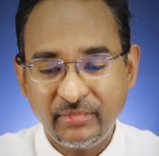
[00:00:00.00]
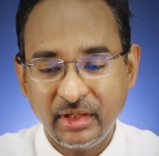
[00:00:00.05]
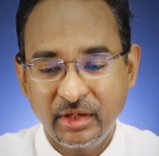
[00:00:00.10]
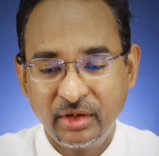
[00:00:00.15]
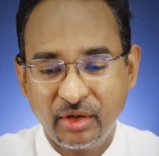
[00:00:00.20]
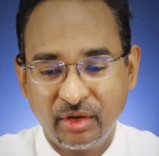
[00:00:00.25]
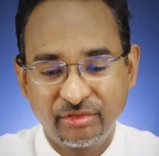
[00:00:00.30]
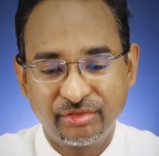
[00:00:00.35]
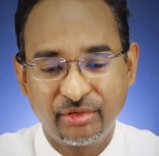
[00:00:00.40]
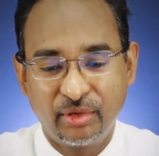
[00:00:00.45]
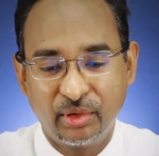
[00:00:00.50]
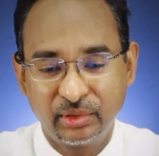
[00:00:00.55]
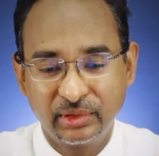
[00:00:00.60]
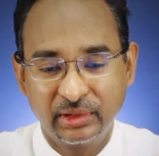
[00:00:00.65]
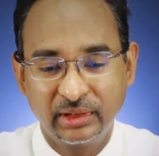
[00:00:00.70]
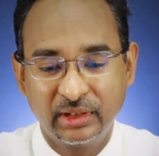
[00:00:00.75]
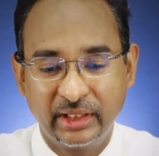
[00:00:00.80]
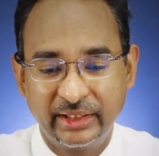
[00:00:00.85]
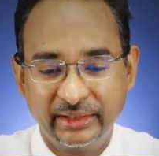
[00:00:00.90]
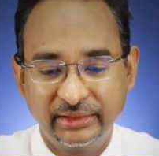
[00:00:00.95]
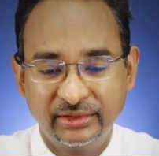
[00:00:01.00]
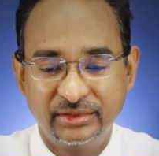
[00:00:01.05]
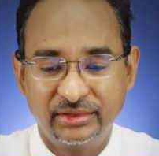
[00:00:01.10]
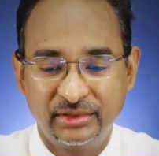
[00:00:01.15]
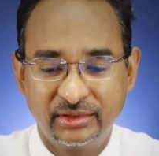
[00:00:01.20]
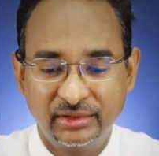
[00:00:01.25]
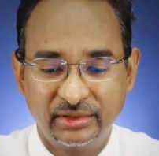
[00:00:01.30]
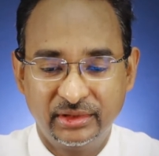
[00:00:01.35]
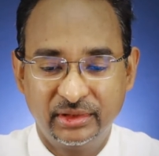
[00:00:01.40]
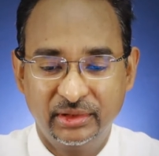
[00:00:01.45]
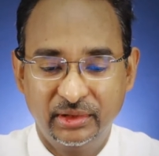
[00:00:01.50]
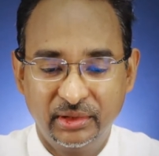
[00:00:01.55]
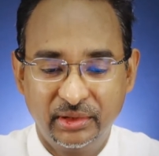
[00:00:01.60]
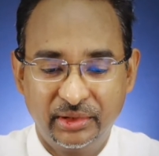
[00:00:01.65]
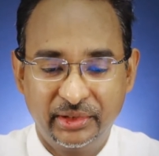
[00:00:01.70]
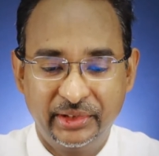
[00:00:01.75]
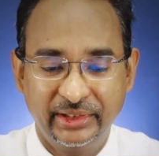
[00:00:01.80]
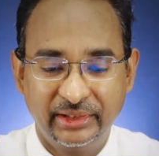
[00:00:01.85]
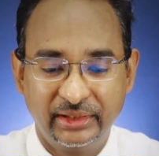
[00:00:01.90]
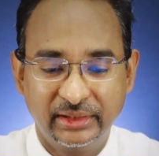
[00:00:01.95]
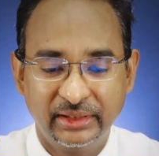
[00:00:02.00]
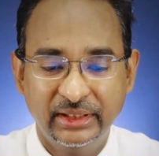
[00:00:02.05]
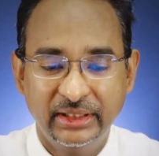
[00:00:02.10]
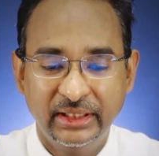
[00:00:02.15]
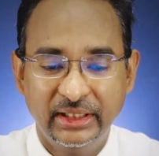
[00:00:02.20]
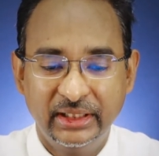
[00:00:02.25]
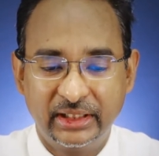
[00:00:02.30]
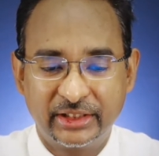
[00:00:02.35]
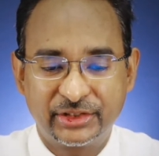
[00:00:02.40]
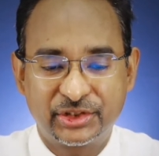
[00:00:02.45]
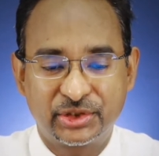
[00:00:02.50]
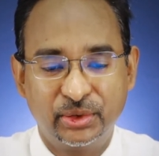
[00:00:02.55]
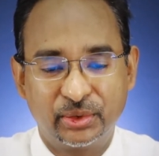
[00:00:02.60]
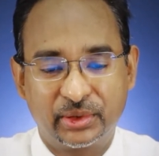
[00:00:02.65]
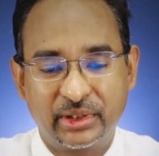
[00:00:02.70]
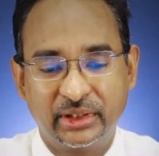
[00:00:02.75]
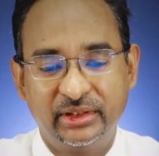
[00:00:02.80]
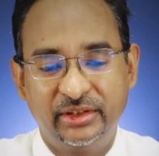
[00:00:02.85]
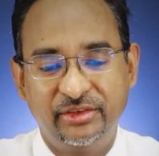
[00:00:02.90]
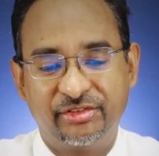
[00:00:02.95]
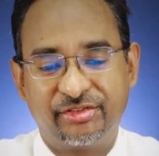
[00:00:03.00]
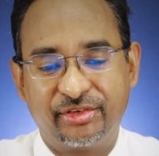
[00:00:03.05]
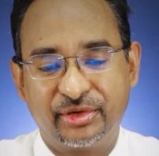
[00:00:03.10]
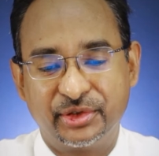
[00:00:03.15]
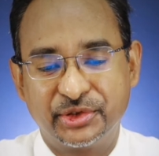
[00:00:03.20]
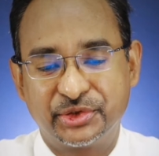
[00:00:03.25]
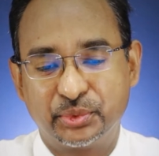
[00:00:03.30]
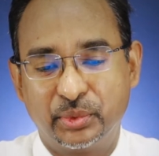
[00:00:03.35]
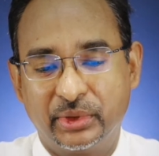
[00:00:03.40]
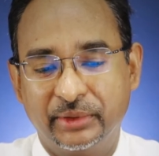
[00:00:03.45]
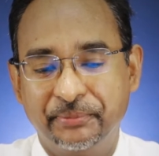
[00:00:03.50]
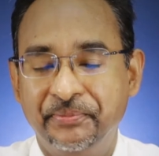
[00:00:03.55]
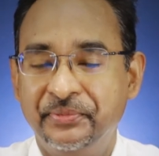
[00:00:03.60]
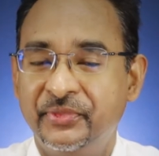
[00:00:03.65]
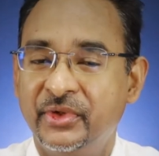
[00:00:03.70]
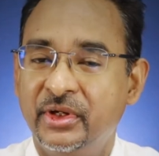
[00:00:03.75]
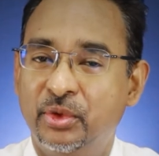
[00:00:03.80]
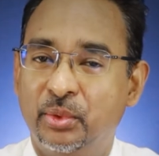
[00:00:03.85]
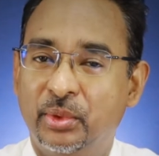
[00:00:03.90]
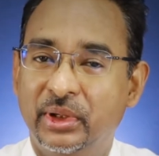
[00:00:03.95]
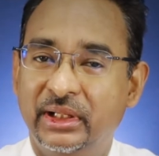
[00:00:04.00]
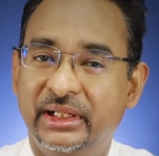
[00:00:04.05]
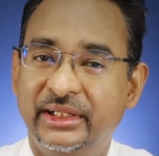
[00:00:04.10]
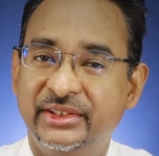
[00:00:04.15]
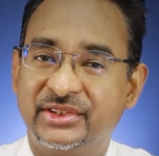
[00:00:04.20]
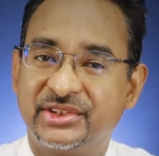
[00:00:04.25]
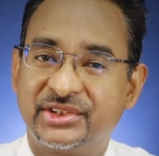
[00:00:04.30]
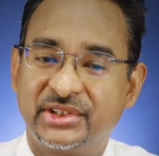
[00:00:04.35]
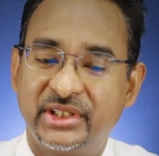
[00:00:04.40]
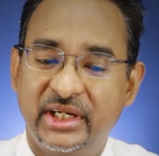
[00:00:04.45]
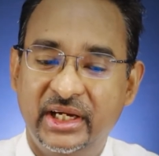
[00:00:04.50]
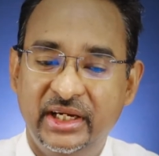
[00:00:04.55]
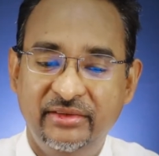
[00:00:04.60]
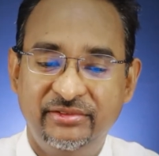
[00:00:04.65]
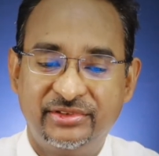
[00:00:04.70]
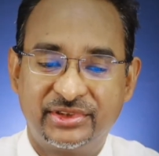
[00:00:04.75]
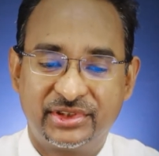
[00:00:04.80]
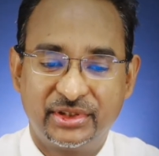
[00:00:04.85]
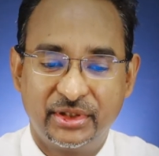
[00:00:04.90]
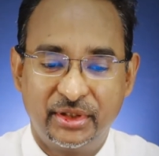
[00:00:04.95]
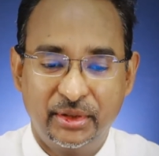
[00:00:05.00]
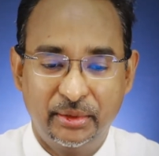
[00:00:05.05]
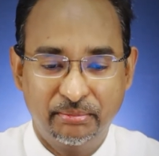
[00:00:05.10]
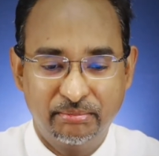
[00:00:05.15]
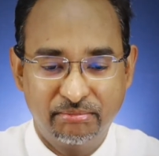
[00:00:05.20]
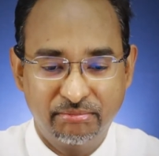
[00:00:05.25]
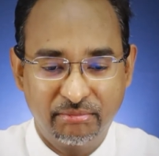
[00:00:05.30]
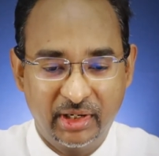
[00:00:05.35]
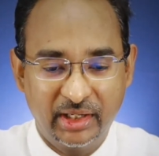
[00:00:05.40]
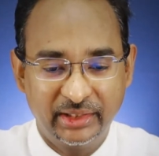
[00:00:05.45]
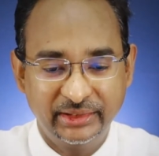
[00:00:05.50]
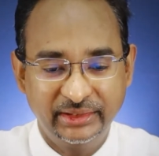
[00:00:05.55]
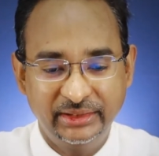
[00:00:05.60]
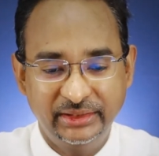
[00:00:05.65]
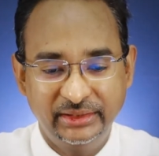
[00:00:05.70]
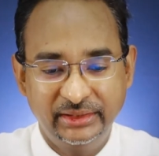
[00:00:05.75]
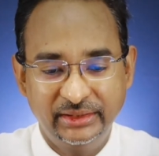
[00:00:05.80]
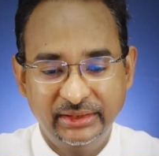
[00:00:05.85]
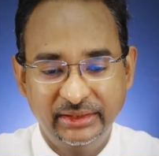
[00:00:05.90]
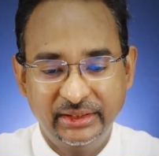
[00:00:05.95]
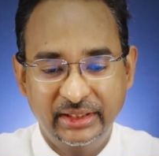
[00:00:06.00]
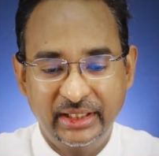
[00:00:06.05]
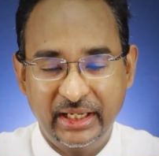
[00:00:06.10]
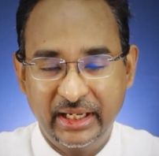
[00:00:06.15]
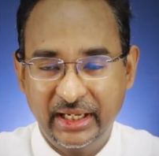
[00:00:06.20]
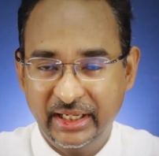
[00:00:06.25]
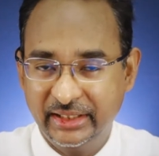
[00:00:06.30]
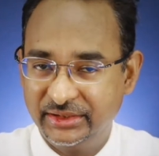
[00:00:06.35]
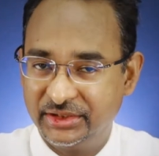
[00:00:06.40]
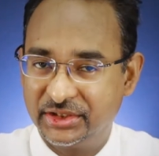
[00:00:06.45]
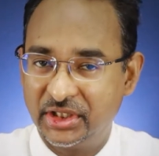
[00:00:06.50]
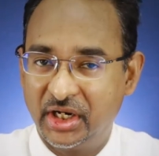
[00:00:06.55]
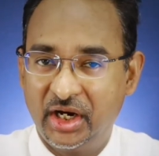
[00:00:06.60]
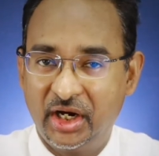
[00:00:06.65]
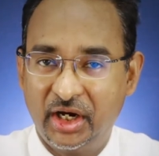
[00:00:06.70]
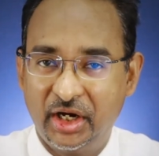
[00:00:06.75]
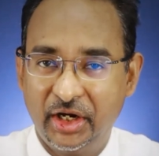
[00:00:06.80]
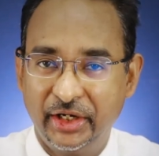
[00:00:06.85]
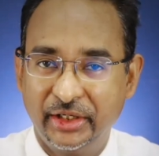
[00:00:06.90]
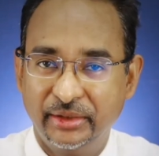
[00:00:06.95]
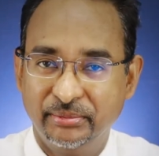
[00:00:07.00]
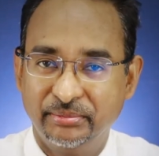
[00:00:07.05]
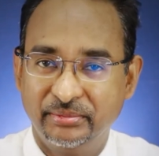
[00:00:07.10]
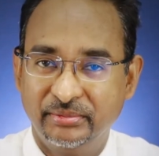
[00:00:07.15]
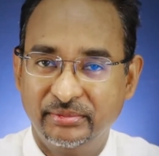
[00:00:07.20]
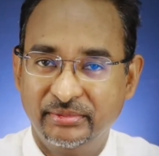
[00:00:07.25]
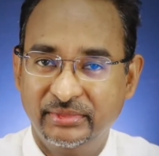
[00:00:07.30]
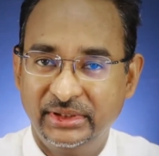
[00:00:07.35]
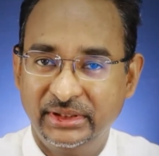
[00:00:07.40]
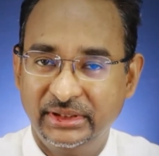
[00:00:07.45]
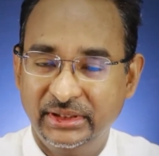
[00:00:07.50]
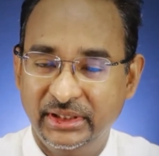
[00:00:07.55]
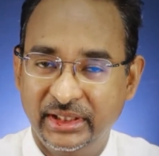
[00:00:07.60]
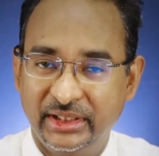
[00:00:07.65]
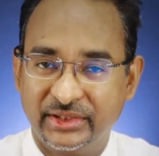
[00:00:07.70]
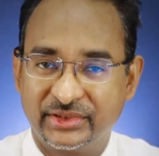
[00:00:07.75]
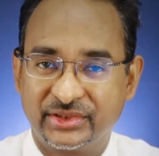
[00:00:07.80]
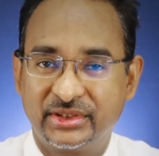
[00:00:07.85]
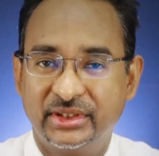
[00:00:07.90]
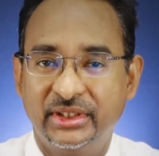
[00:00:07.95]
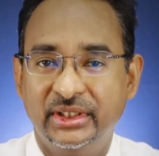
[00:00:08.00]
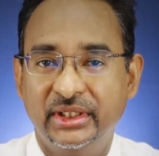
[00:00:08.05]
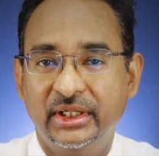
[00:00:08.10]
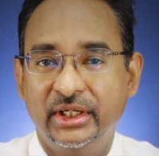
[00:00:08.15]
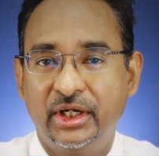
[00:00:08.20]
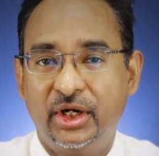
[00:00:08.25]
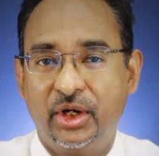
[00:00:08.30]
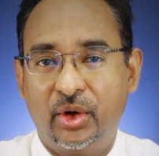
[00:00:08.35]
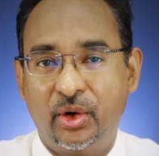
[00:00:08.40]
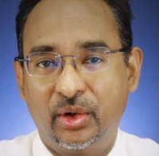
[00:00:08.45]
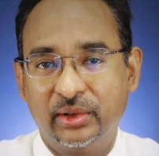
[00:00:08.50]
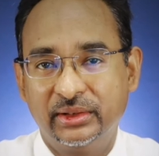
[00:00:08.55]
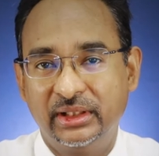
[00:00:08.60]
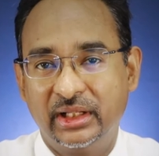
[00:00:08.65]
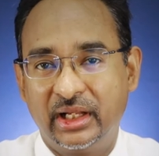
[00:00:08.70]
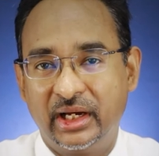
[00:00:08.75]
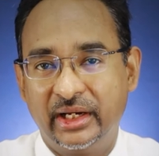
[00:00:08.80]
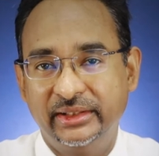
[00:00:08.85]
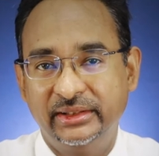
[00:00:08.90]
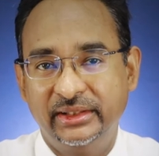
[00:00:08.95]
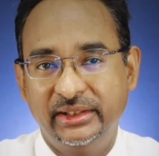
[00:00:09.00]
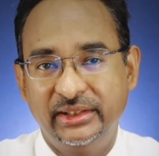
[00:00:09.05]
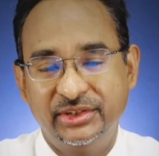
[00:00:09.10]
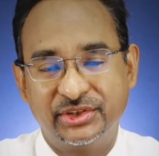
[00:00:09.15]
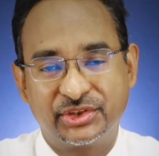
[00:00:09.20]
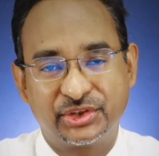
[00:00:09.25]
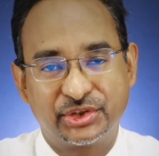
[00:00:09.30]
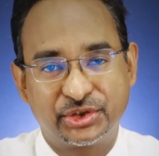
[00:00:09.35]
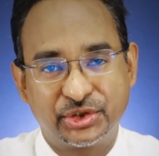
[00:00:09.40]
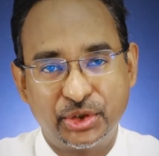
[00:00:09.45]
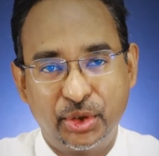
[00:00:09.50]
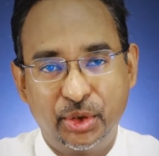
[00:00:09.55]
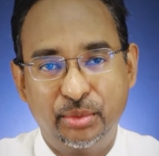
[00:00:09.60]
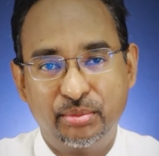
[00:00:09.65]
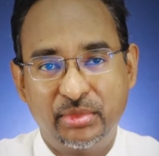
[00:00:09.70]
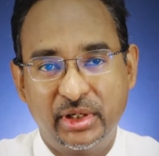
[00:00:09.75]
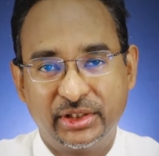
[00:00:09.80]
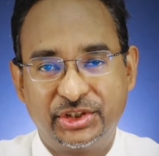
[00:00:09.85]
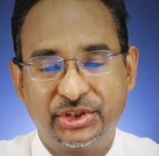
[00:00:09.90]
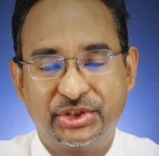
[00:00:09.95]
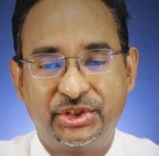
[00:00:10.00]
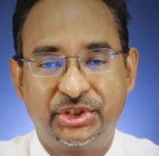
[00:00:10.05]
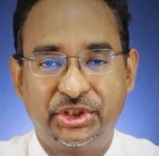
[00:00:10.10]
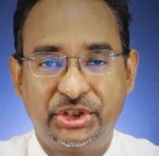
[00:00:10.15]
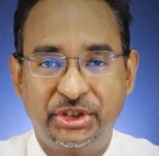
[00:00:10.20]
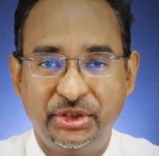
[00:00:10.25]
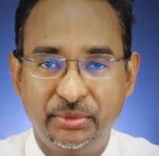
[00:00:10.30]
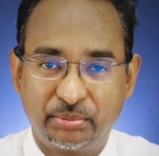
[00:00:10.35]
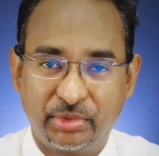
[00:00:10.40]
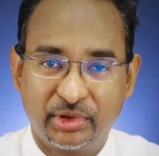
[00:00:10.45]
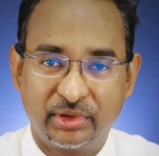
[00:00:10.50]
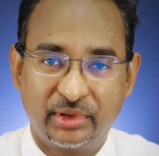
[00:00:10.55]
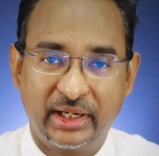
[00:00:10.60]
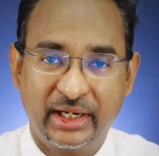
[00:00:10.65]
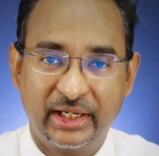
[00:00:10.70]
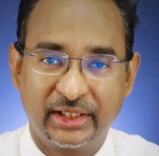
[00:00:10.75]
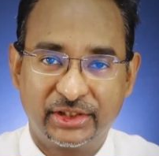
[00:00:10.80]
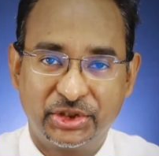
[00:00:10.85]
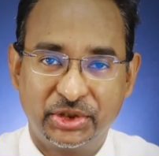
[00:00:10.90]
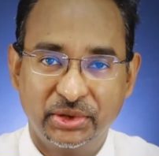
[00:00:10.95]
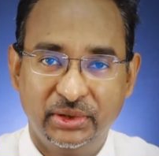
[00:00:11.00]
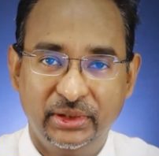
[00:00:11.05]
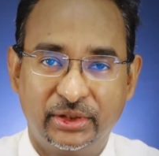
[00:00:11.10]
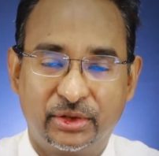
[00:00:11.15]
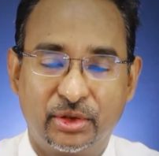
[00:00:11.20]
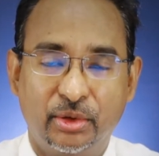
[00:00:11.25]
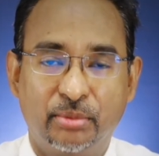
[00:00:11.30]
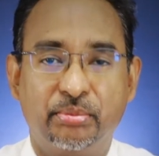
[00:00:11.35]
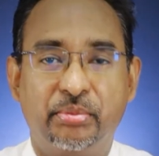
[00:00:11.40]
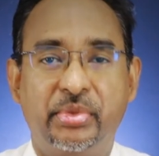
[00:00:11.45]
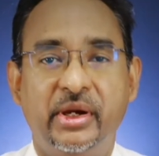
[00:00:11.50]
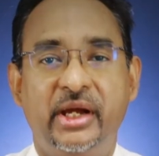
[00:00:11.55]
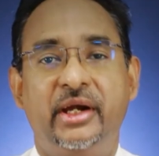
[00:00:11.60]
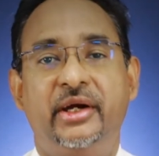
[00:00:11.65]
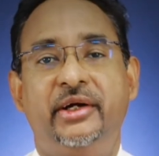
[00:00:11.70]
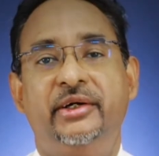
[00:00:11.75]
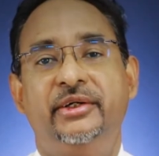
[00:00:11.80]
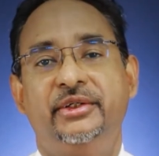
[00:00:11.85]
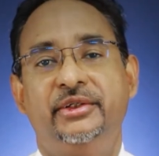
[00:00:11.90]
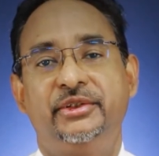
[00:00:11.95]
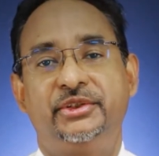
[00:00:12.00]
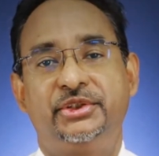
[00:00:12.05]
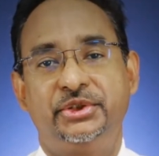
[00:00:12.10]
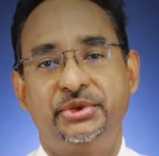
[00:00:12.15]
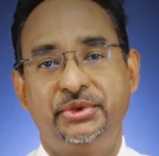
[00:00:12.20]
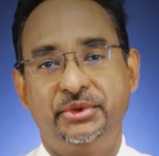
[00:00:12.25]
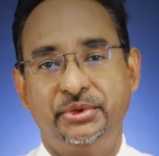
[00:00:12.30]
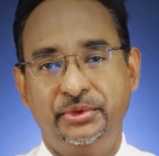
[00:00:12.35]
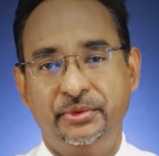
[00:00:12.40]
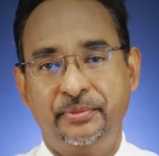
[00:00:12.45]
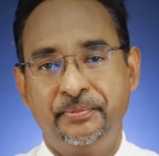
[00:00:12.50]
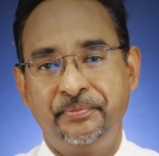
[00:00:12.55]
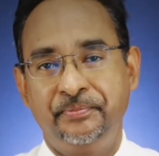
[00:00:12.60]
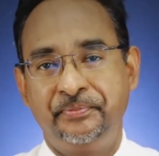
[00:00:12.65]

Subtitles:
of online learning. Let's look at the first one. Well, it saves money and time. Yes. Online is so much cheaper actually compared to